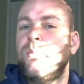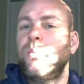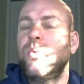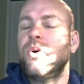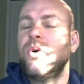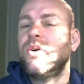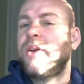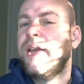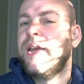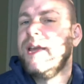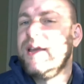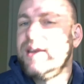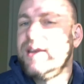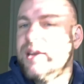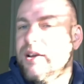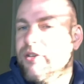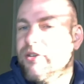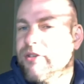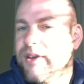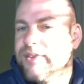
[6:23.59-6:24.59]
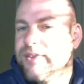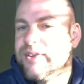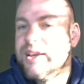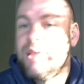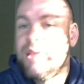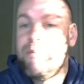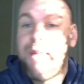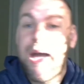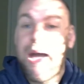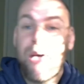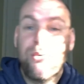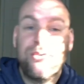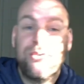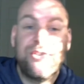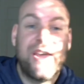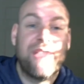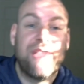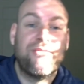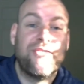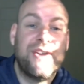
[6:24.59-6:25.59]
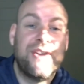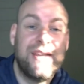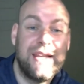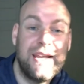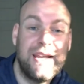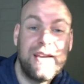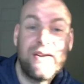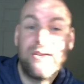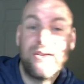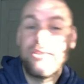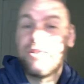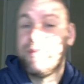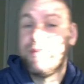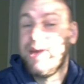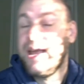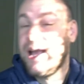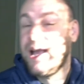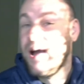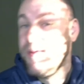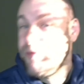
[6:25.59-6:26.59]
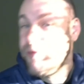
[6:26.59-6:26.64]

working an increasing amount every year to make up